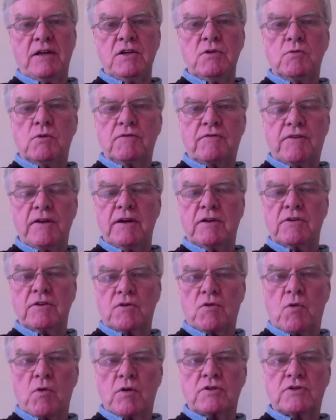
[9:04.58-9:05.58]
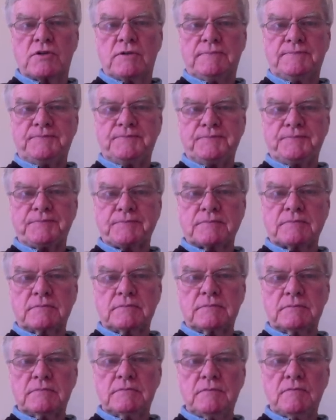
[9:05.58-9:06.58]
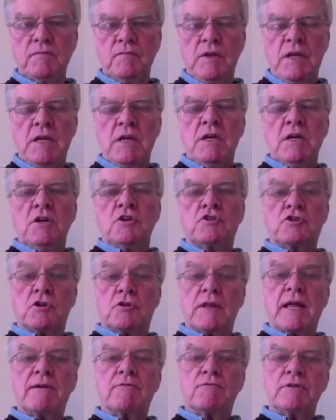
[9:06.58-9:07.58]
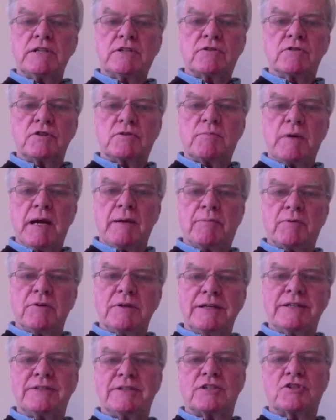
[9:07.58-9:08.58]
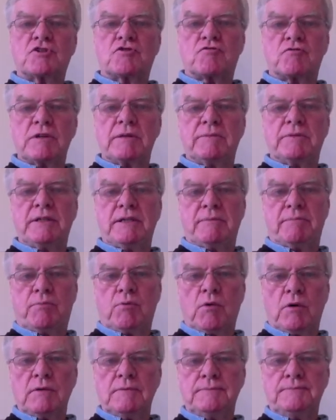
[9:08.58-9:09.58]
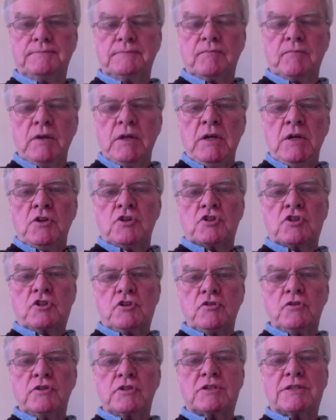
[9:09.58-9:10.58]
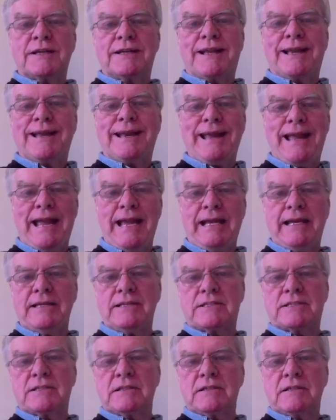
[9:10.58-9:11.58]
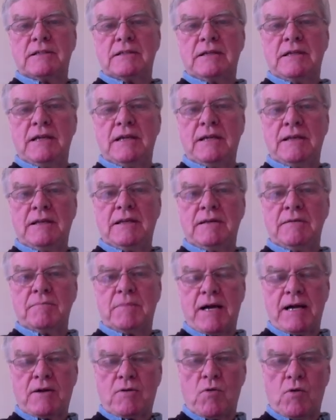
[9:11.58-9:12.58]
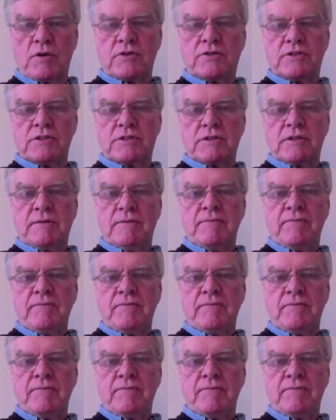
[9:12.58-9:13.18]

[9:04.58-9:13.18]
you will fail the course. So that research paper is extremely important. Students that get A's in my courses